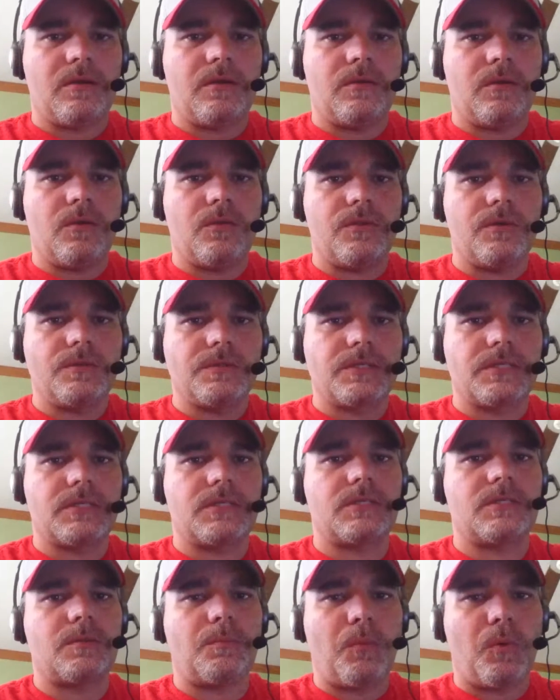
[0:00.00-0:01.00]
those
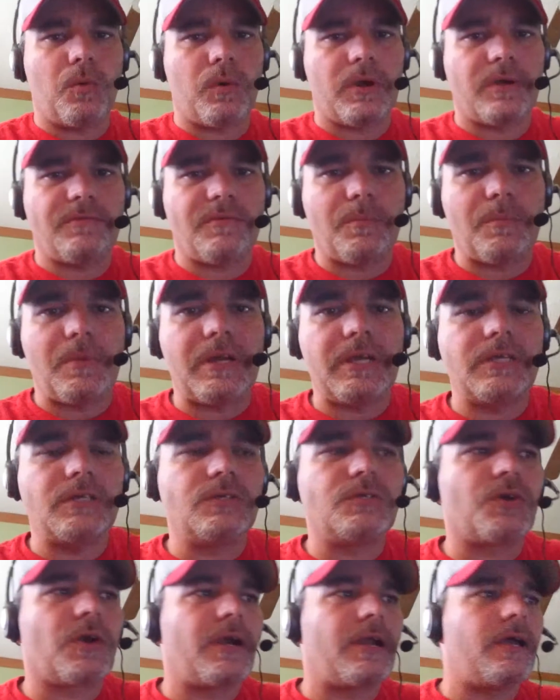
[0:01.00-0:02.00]
that support everybody to
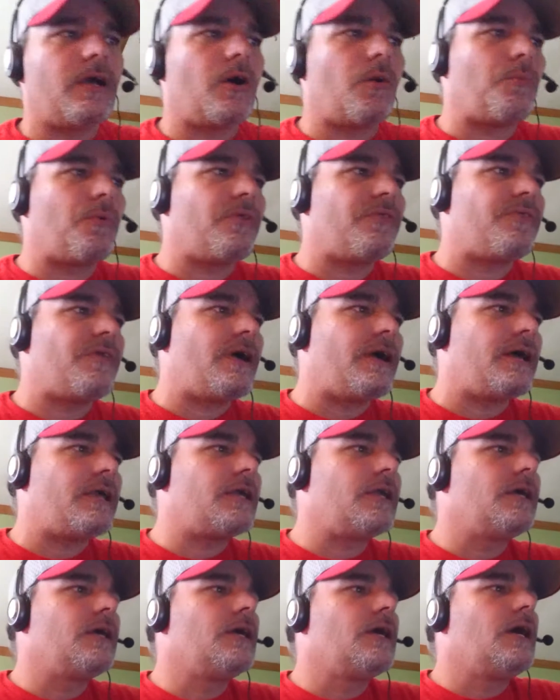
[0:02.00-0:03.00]
try to help with that.